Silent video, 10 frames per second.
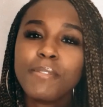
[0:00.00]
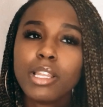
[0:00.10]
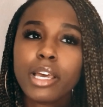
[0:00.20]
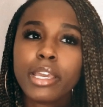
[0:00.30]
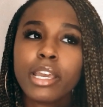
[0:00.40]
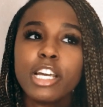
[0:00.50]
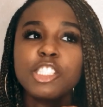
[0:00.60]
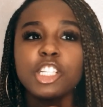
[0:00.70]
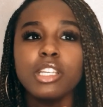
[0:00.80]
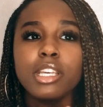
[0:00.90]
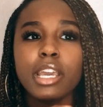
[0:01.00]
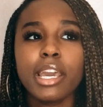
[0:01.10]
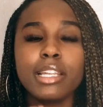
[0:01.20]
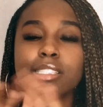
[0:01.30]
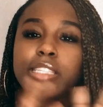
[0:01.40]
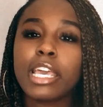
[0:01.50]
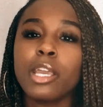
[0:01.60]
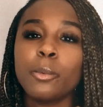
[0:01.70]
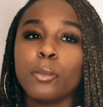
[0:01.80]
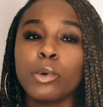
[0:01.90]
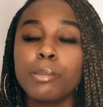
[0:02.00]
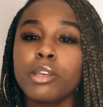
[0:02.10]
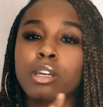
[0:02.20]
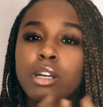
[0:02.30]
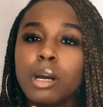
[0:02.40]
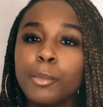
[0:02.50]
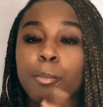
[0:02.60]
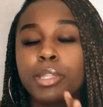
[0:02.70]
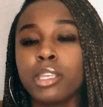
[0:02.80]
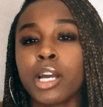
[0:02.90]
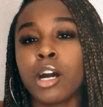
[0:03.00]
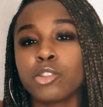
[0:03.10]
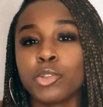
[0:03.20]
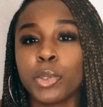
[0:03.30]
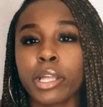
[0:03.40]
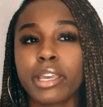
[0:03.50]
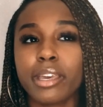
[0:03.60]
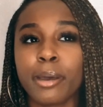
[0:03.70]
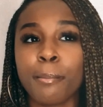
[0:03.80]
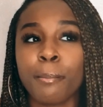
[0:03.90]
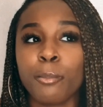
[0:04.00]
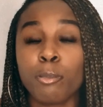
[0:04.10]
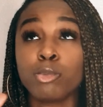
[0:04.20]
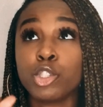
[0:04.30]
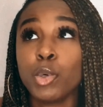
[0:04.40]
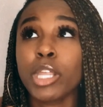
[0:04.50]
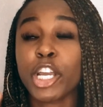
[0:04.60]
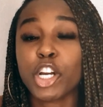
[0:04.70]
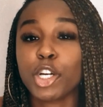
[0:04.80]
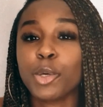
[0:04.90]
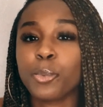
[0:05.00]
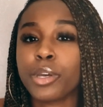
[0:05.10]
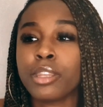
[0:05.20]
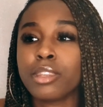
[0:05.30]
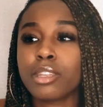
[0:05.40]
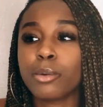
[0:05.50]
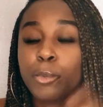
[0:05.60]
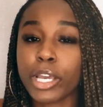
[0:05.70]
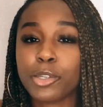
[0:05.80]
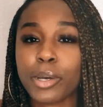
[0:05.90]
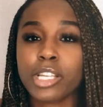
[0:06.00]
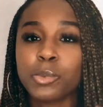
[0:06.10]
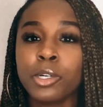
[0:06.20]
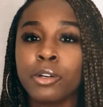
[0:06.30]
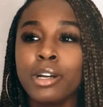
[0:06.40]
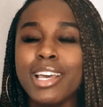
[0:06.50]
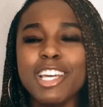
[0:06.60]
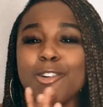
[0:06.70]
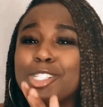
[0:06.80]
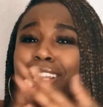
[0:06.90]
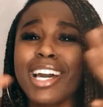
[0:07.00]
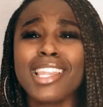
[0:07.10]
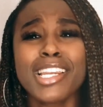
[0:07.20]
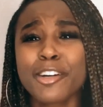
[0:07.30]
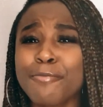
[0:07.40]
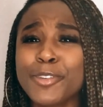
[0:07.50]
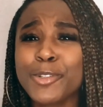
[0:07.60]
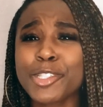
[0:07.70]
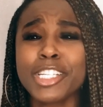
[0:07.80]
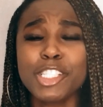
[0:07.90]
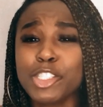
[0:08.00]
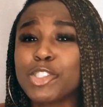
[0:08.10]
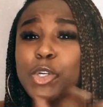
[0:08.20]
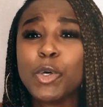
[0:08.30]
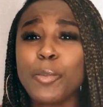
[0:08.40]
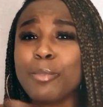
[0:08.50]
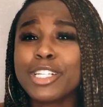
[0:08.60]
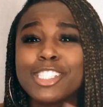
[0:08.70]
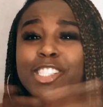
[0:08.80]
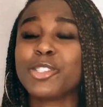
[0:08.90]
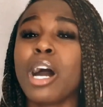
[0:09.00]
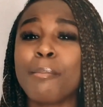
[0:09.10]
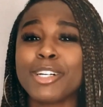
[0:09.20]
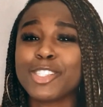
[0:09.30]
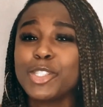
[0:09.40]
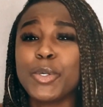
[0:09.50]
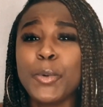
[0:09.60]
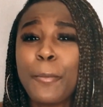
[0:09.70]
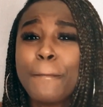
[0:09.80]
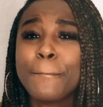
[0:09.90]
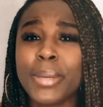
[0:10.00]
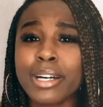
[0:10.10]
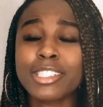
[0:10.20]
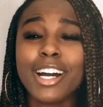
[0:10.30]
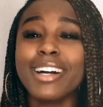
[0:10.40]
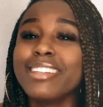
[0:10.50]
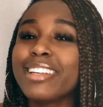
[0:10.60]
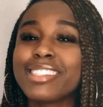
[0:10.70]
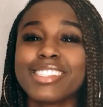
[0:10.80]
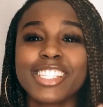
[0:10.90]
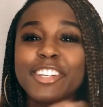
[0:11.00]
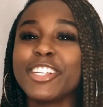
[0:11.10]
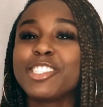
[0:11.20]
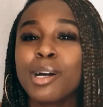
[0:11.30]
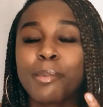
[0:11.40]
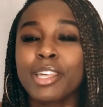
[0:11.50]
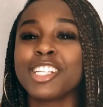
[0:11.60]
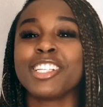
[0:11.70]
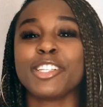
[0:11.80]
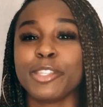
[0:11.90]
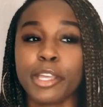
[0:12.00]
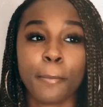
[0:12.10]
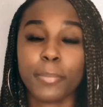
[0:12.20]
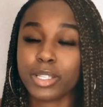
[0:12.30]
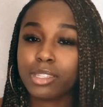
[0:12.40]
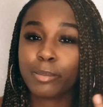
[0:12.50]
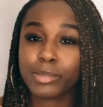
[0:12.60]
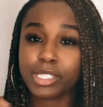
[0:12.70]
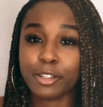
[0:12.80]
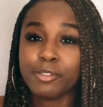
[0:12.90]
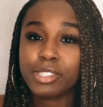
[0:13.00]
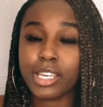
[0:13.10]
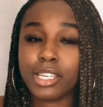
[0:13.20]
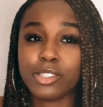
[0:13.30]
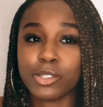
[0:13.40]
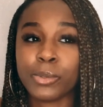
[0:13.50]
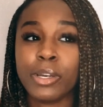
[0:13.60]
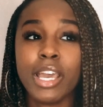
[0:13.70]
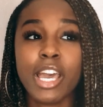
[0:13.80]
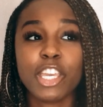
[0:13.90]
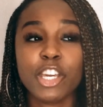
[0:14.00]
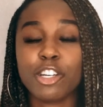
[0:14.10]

felt like Shanique and Zay would have been a good couple, but then I also do like her with Randall as well. It was just like a lot of confusion. It's just too much drama, too much unnecessary drama that they put themselves into. You